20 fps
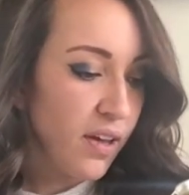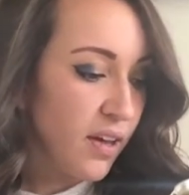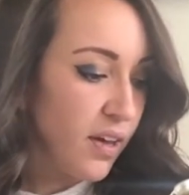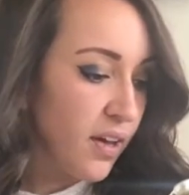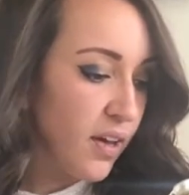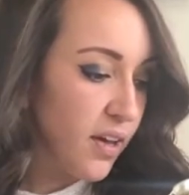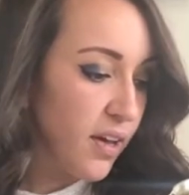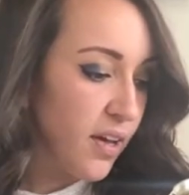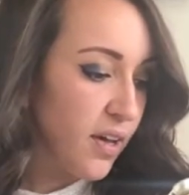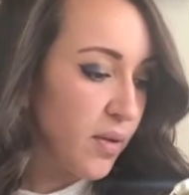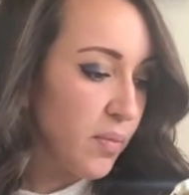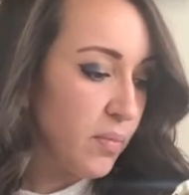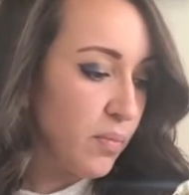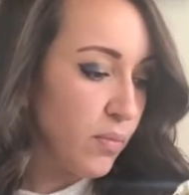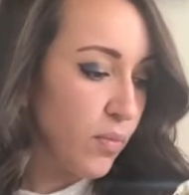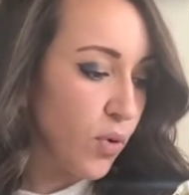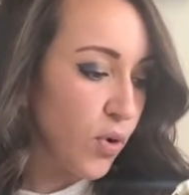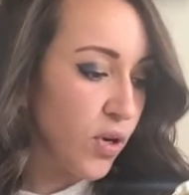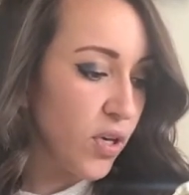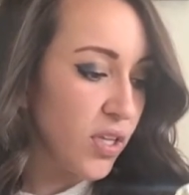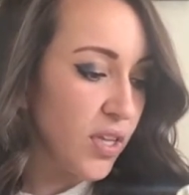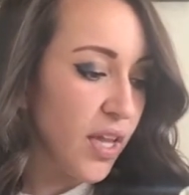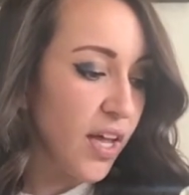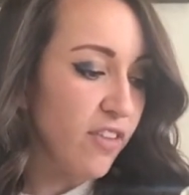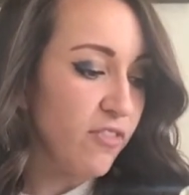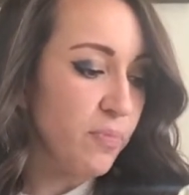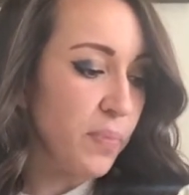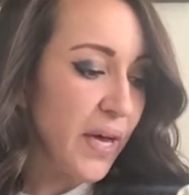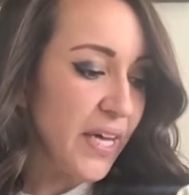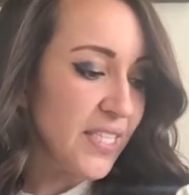Um, more to
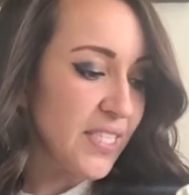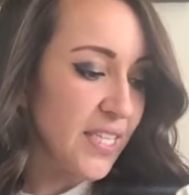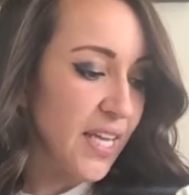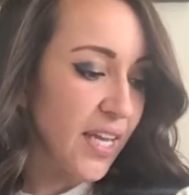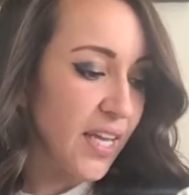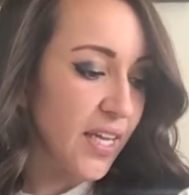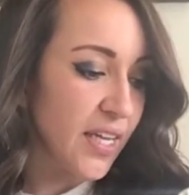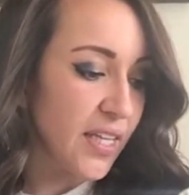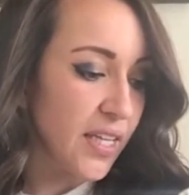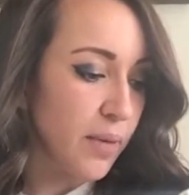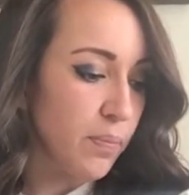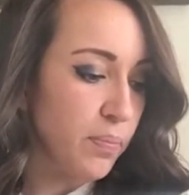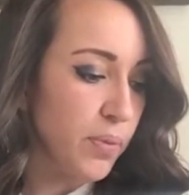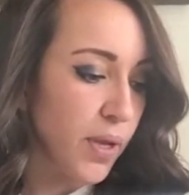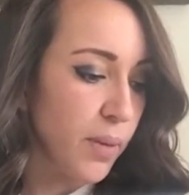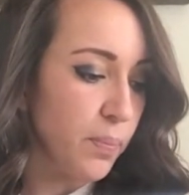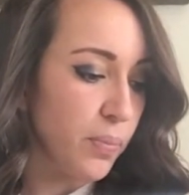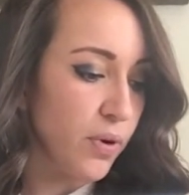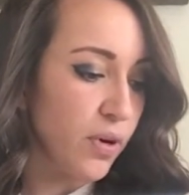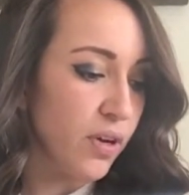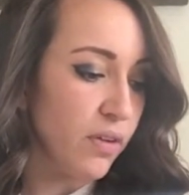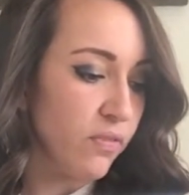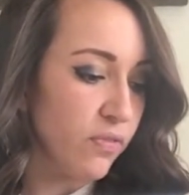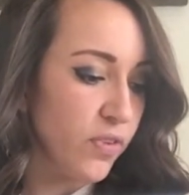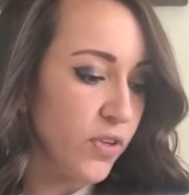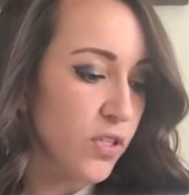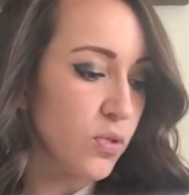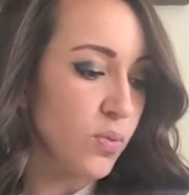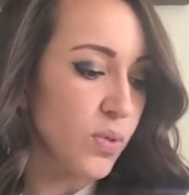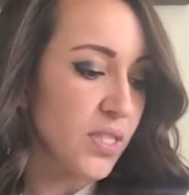love, best-selling lip plumper
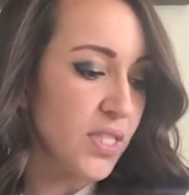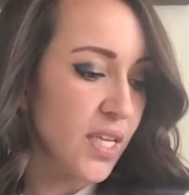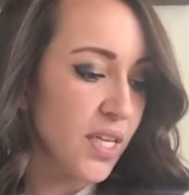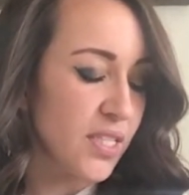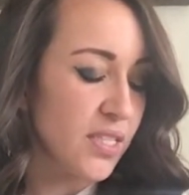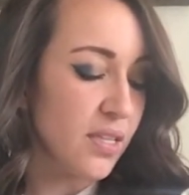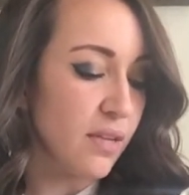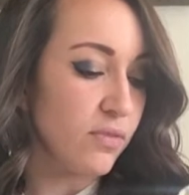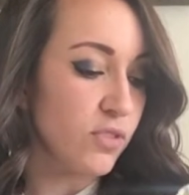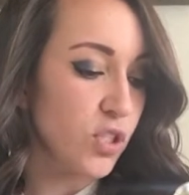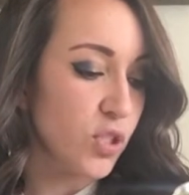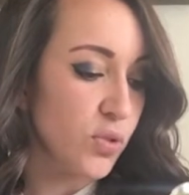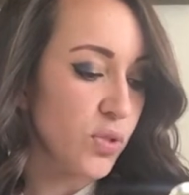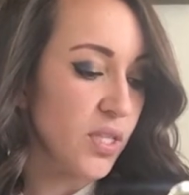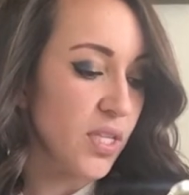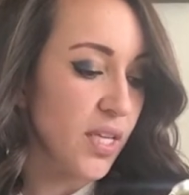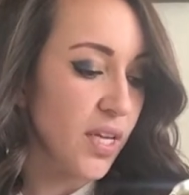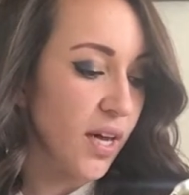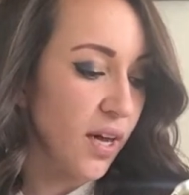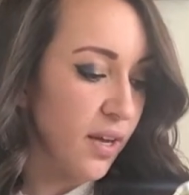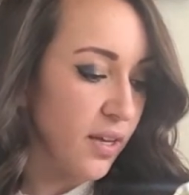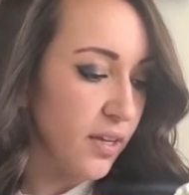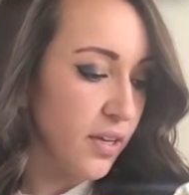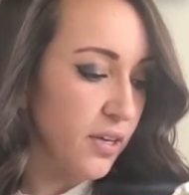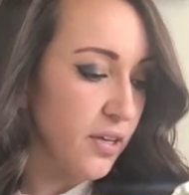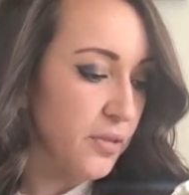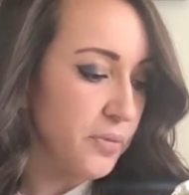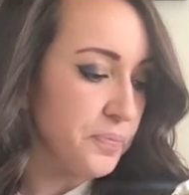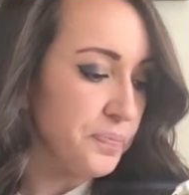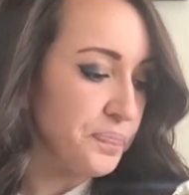infused with tints of juicy
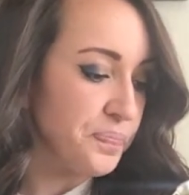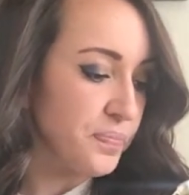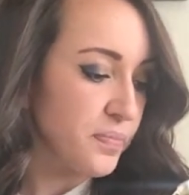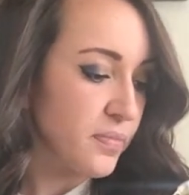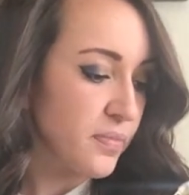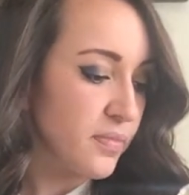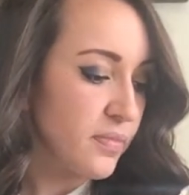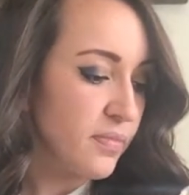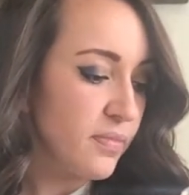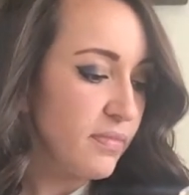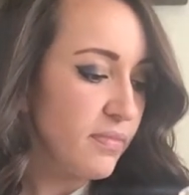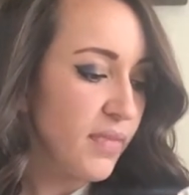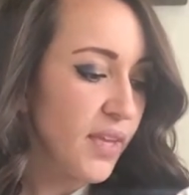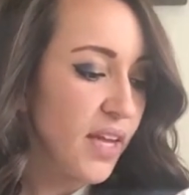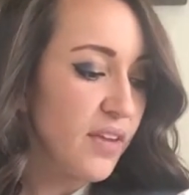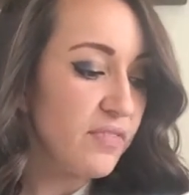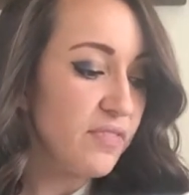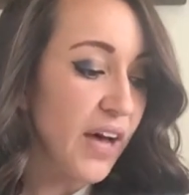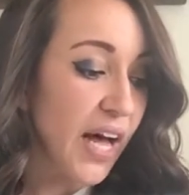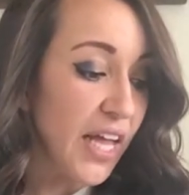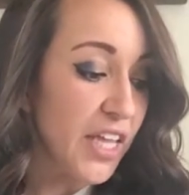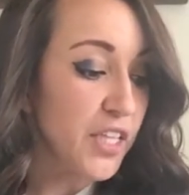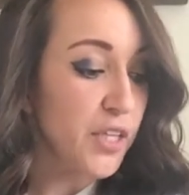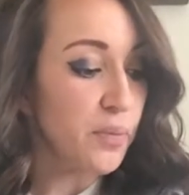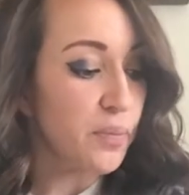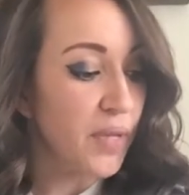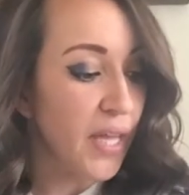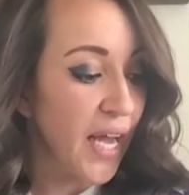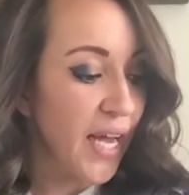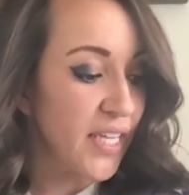color.
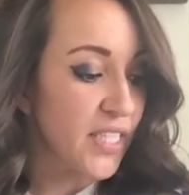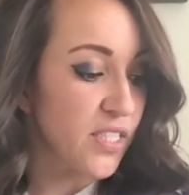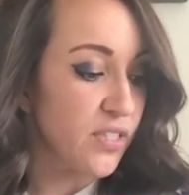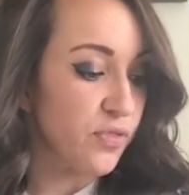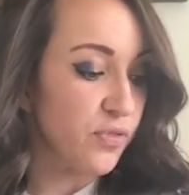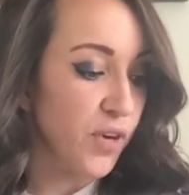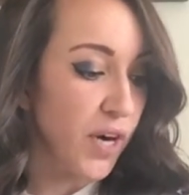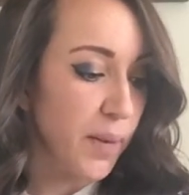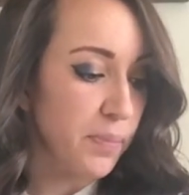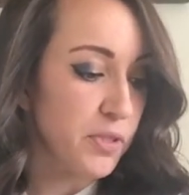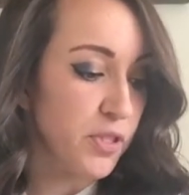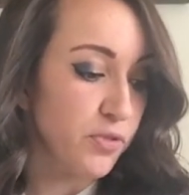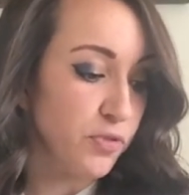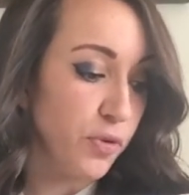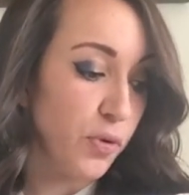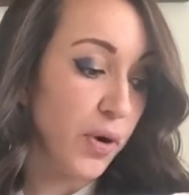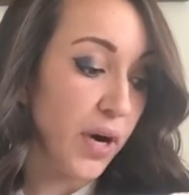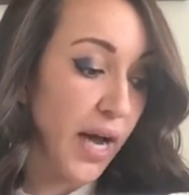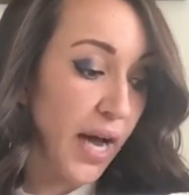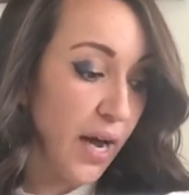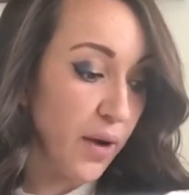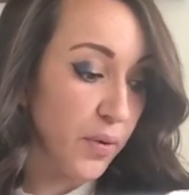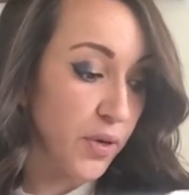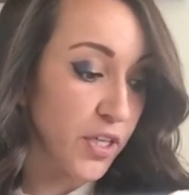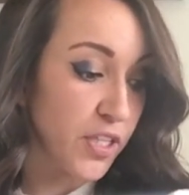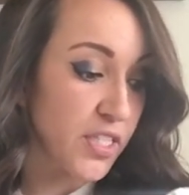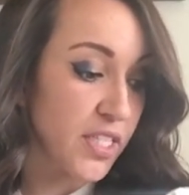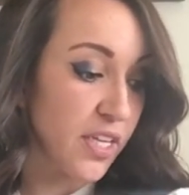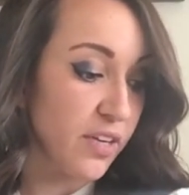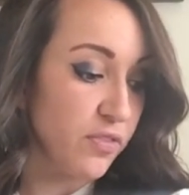Volume lasts for up to four
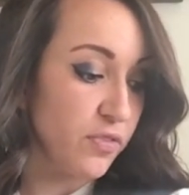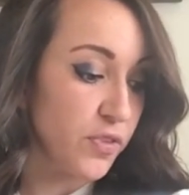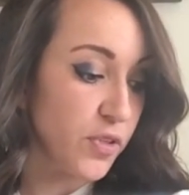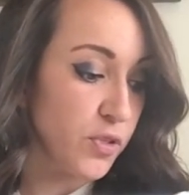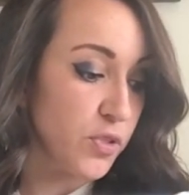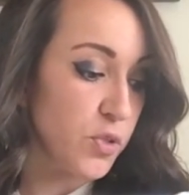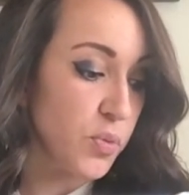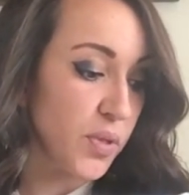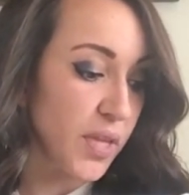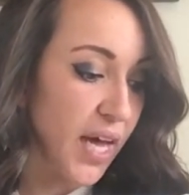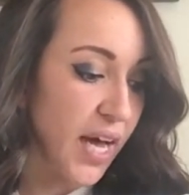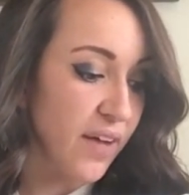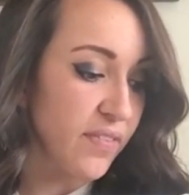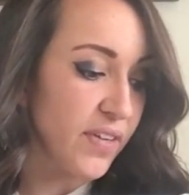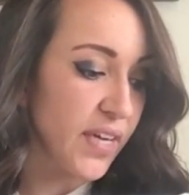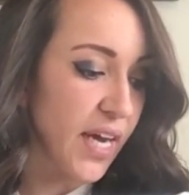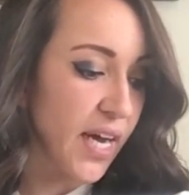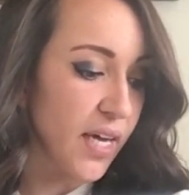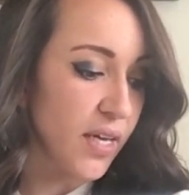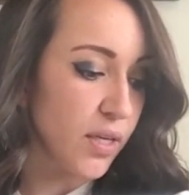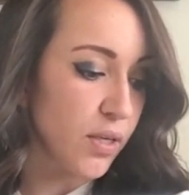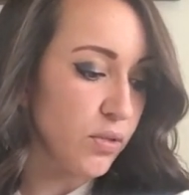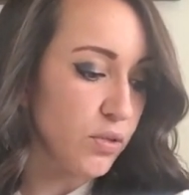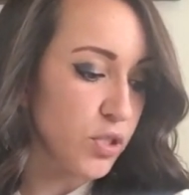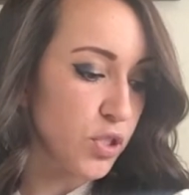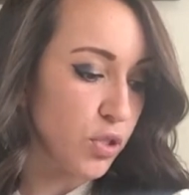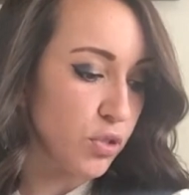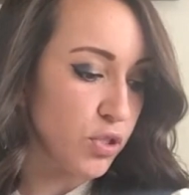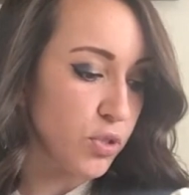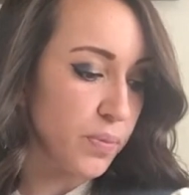hours, infused with avocado,
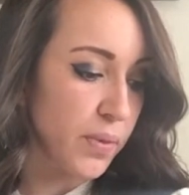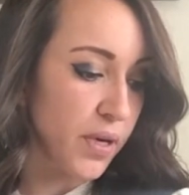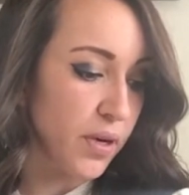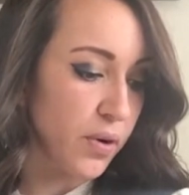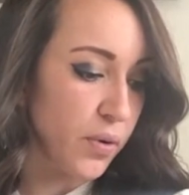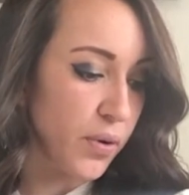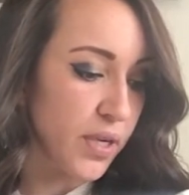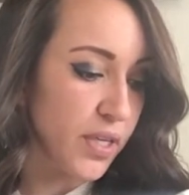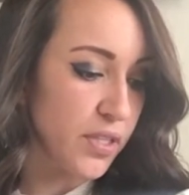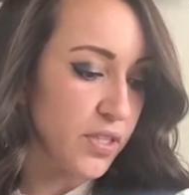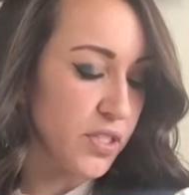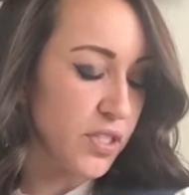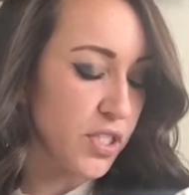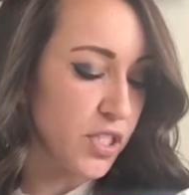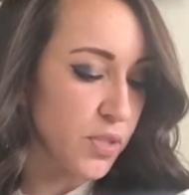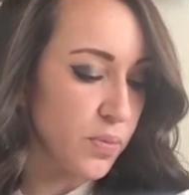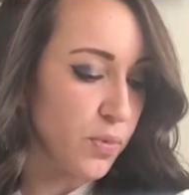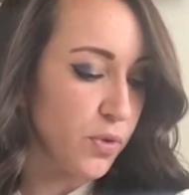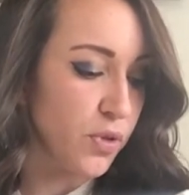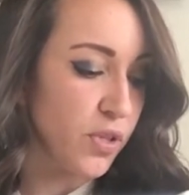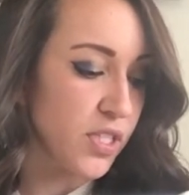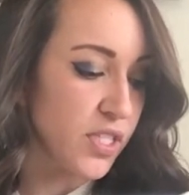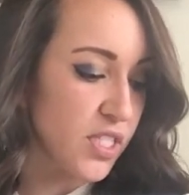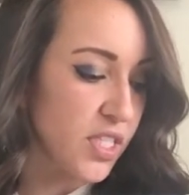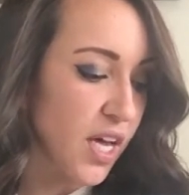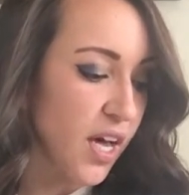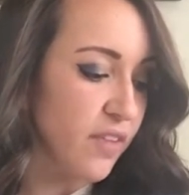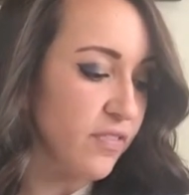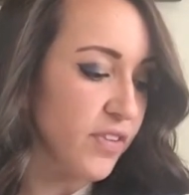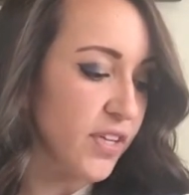jojoba oils to smooth and
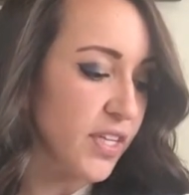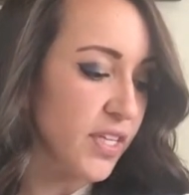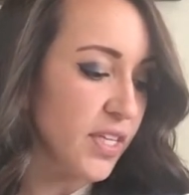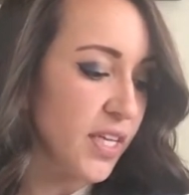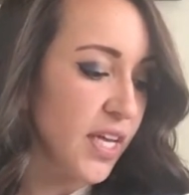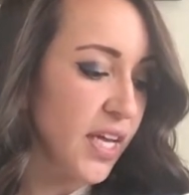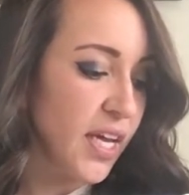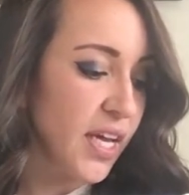soften,